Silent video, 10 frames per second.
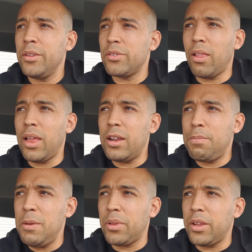There's a lot
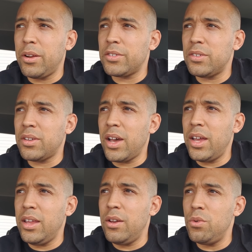of people in our
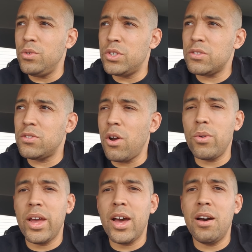society who just
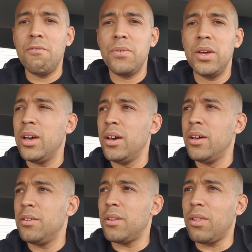don't have
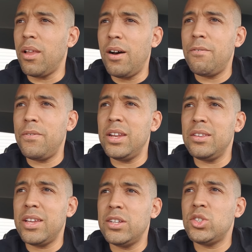the love and
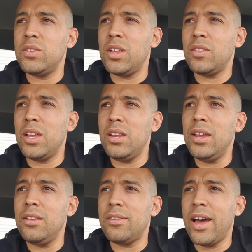attention that they
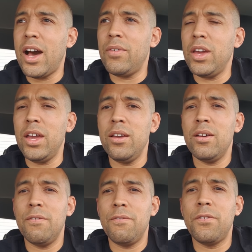need to have a
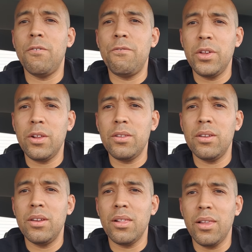
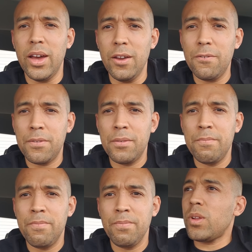fulfilled life.
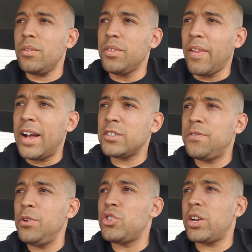The last
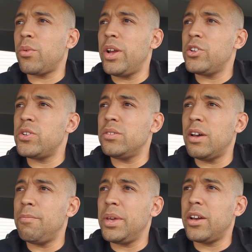few generations
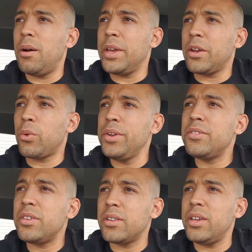have become
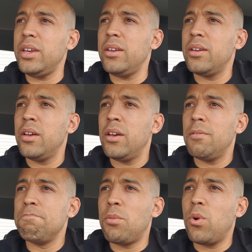increasingly
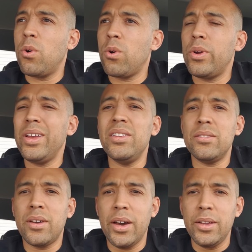more
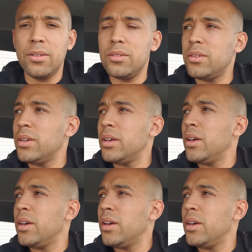entitled.